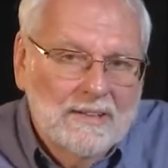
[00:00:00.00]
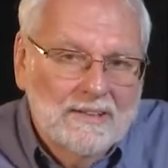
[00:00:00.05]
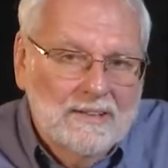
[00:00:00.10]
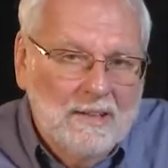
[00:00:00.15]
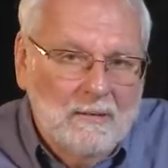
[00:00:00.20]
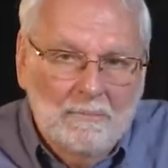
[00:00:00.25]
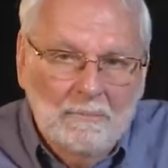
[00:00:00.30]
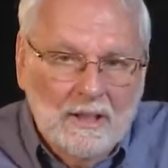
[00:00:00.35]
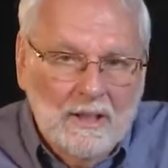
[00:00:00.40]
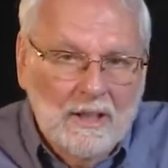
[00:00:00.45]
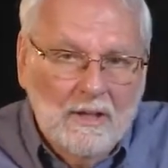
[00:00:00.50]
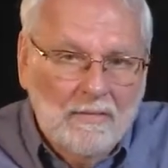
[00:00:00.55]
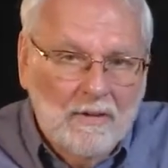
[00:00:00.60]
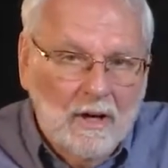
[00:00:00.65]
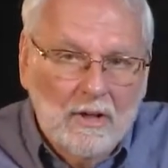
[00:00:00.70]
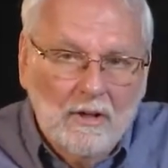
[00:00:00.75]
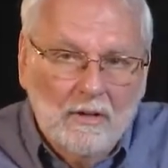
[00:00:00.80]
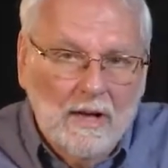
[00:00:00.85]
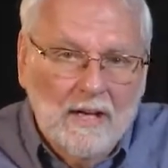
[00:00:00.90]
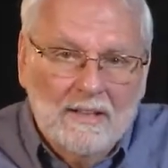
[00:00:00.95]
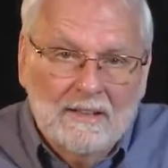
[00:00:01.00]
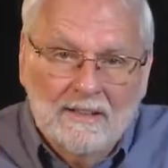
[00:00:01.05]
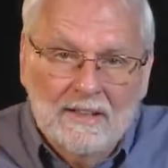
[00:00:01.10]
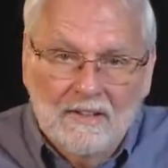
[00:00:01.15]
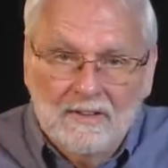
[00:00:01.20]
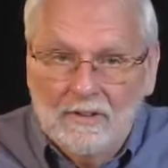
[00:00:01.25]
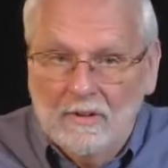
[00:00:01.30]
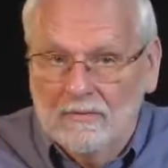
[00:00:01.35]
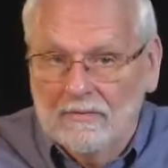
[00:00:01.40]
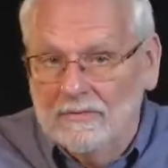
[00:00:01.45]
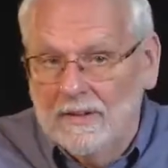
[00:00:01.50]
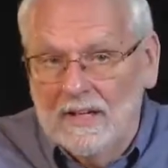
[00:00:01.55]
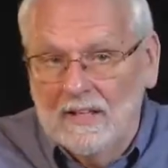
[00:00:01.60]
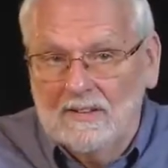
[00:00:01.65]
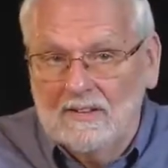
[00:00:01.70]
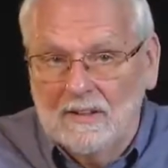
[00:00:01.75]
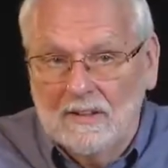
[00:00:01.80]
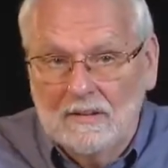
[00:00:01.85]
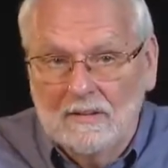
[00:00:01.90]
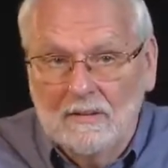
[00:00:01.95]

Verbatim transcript: that many of our grandkids are facing.